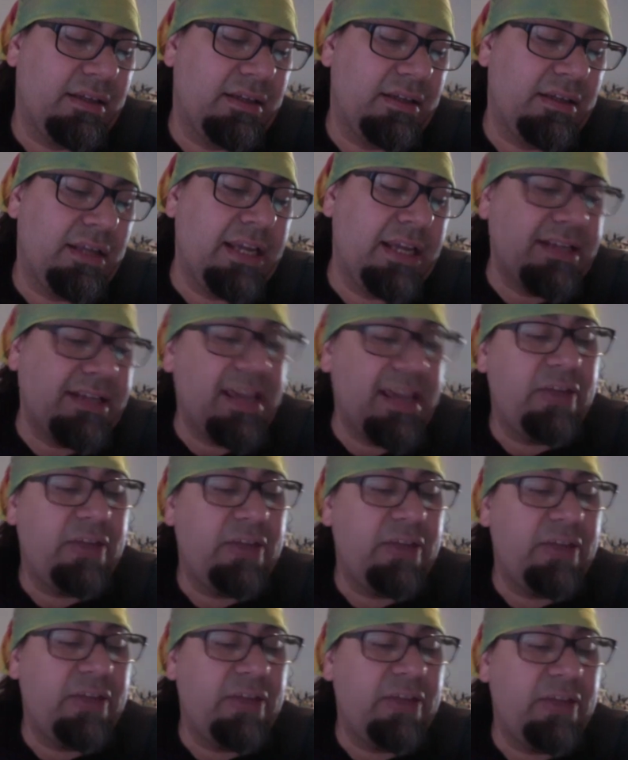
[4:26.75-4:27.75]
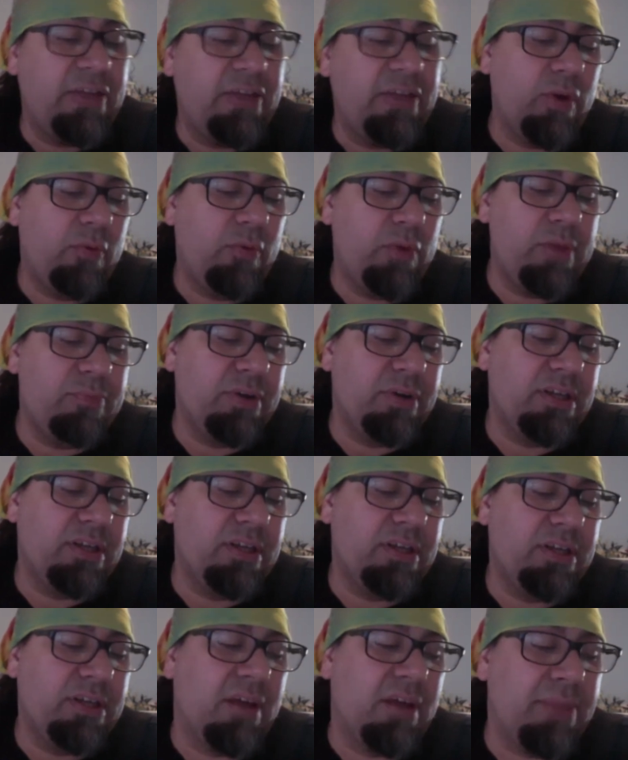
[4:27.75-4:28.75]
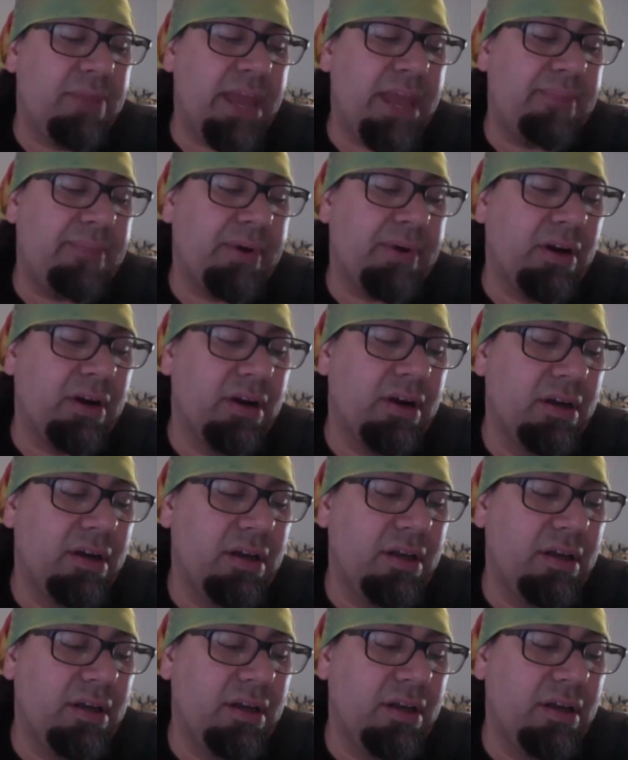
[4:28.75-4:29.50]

like taking what we put down on paper,